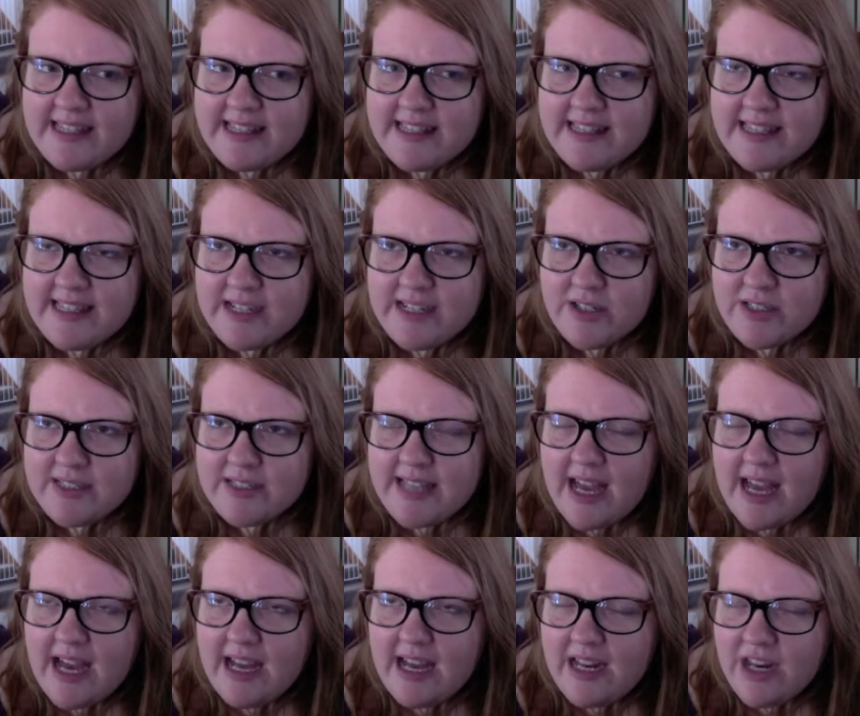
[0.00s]
There's
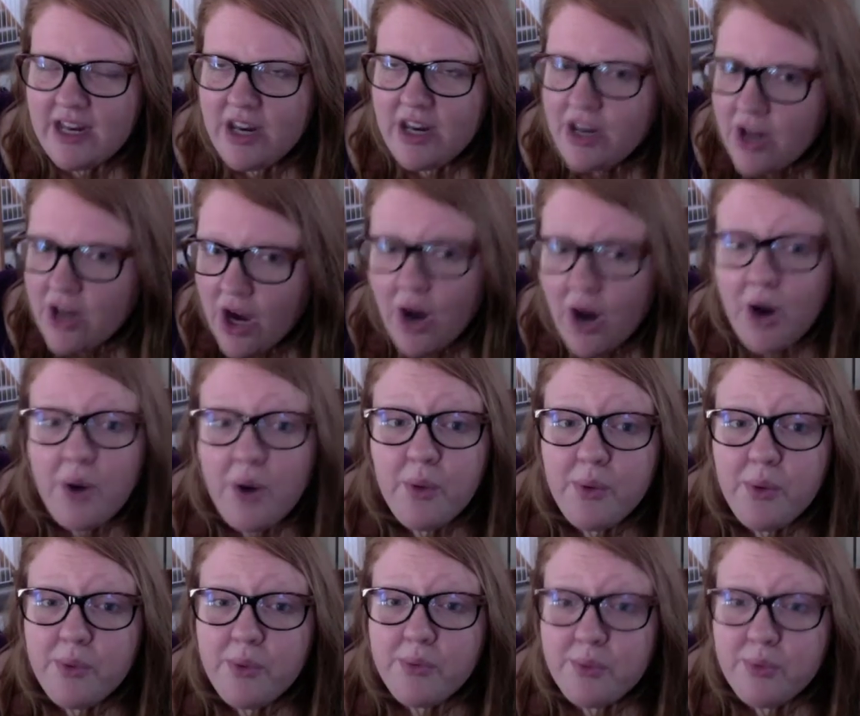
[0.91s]

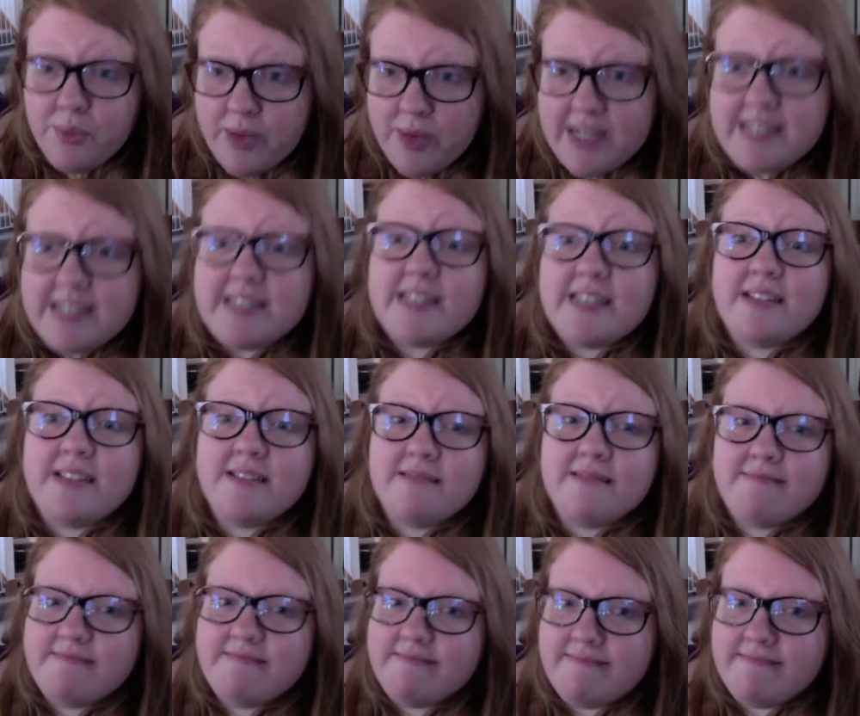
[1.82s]
no reason
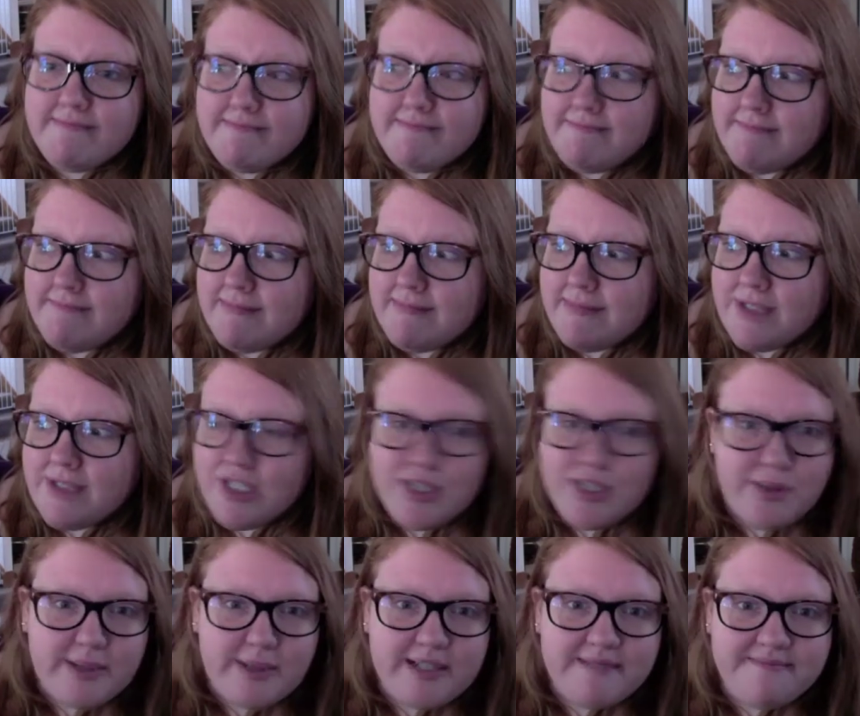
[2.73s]
to
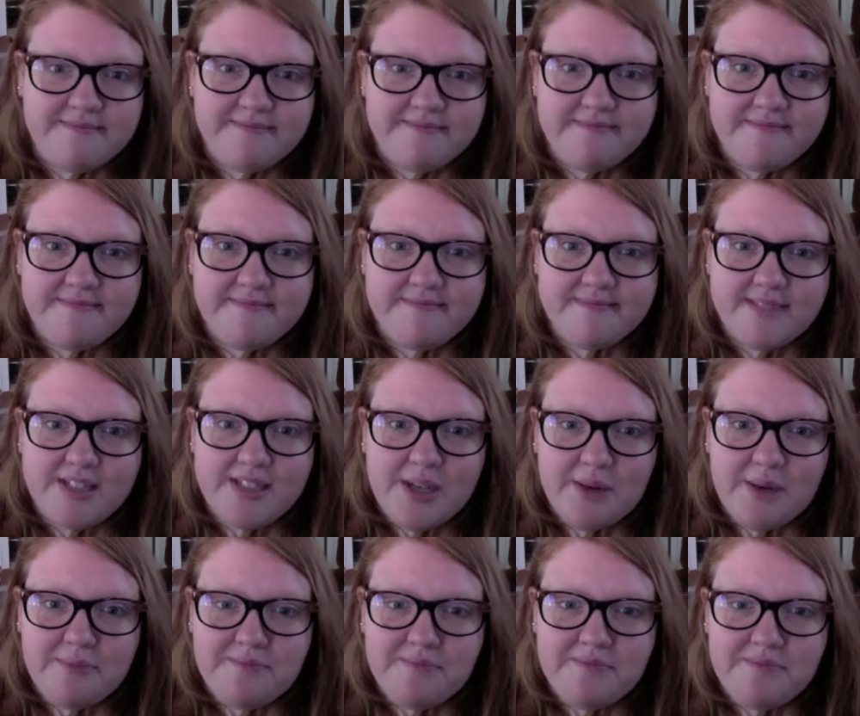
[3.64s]
do it.
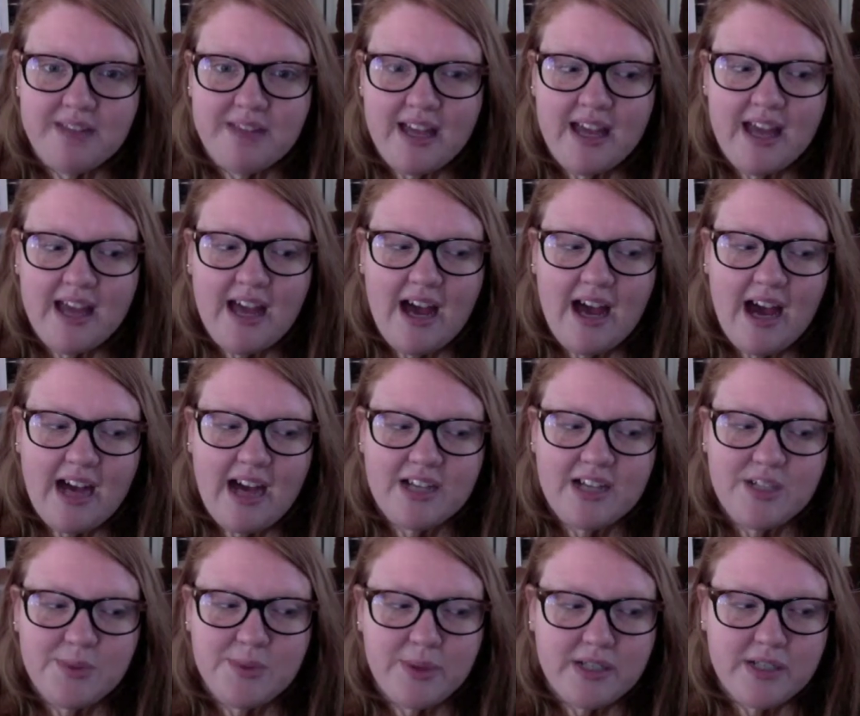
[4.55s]
So I
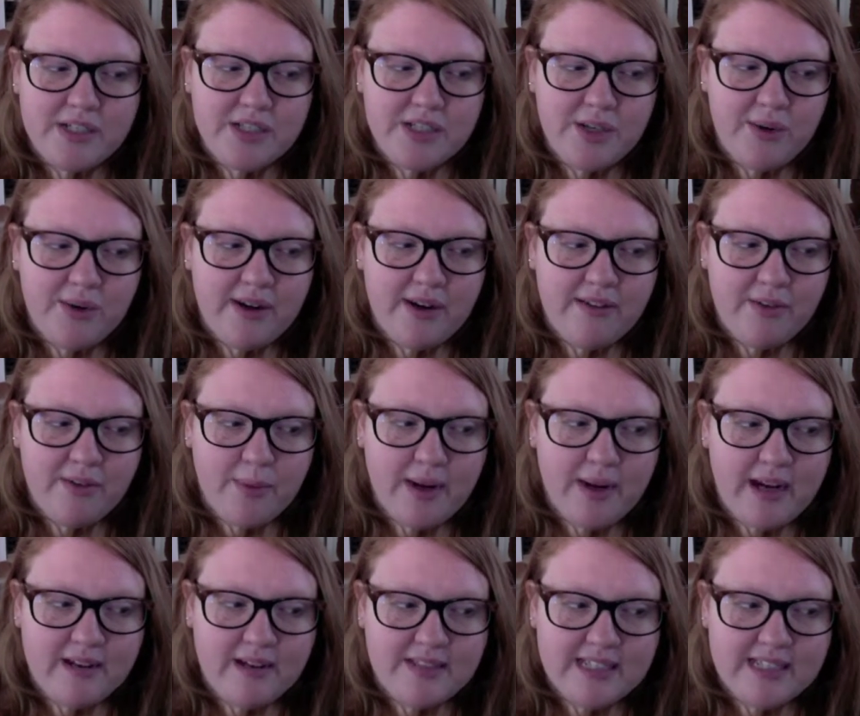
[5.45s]
just wanted to know what everyone
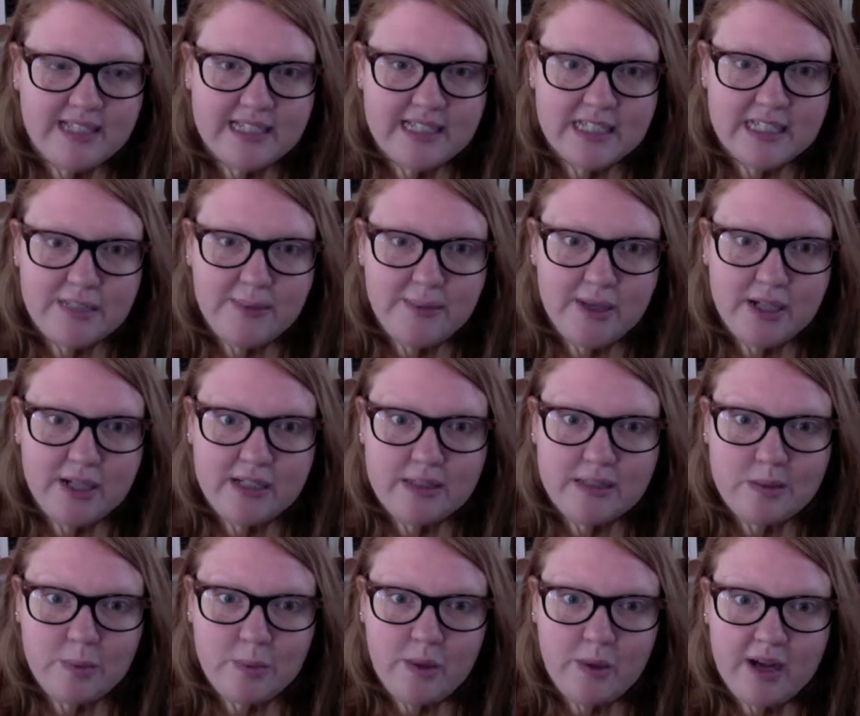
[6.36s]
else's
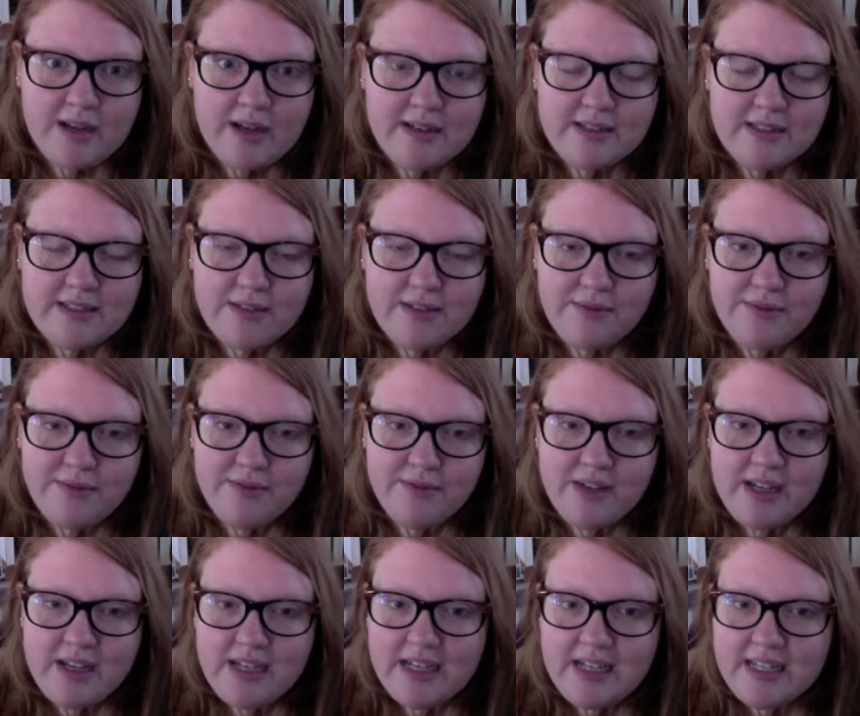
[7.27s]
experience was, if
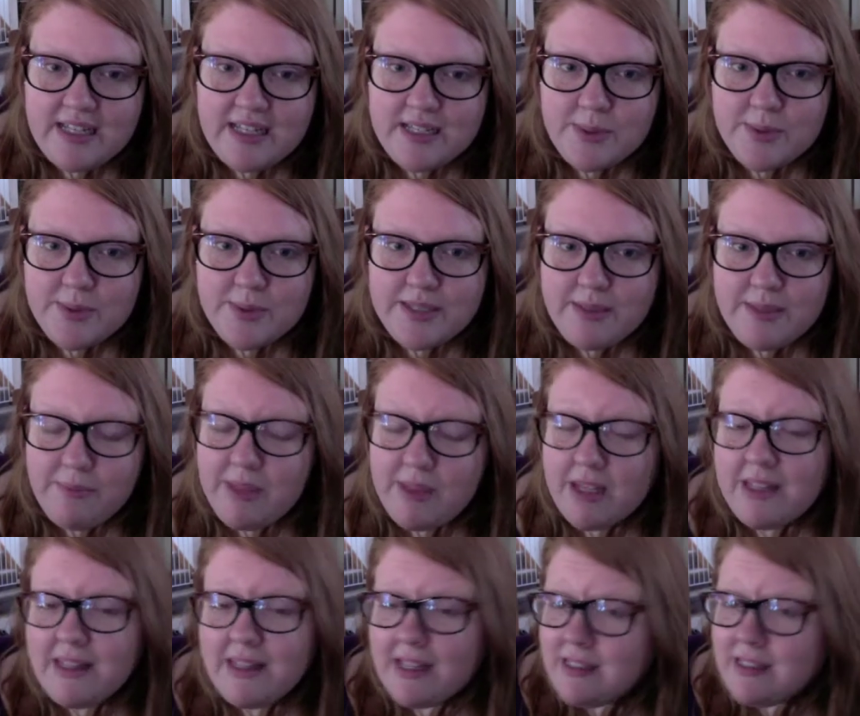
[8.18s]
this was
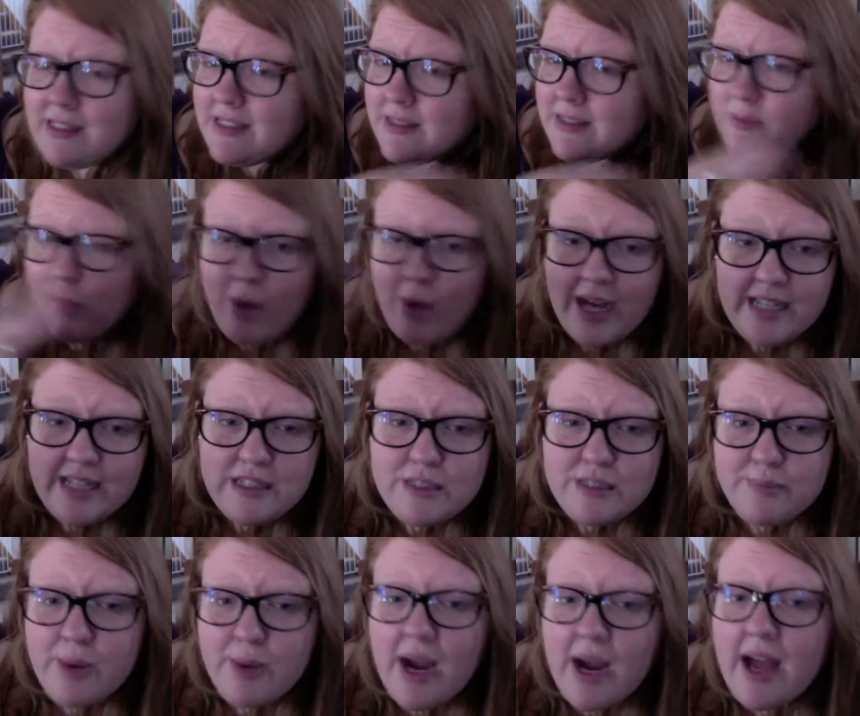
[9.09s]
something that's
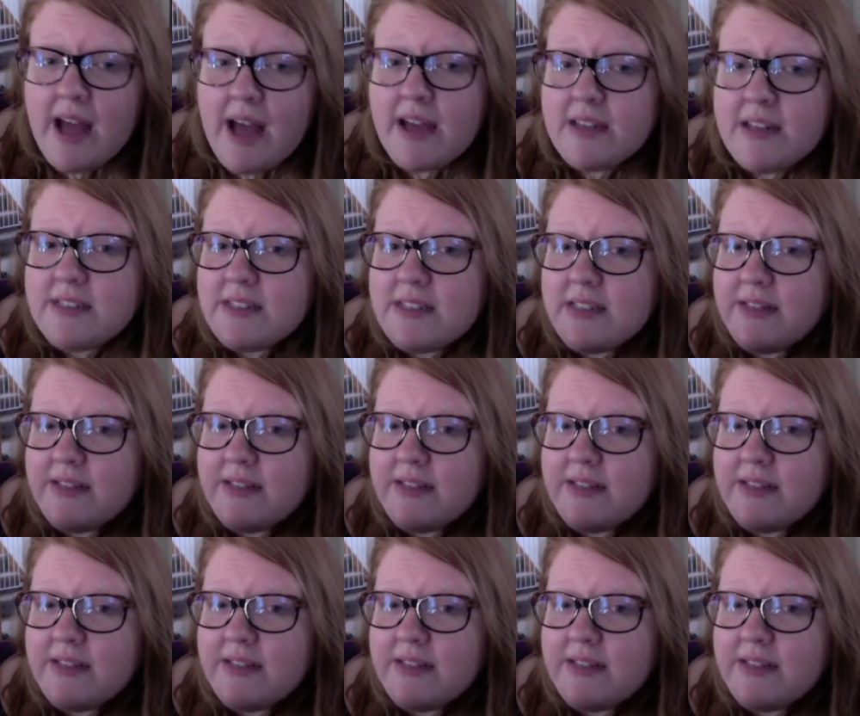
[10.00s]
widespread.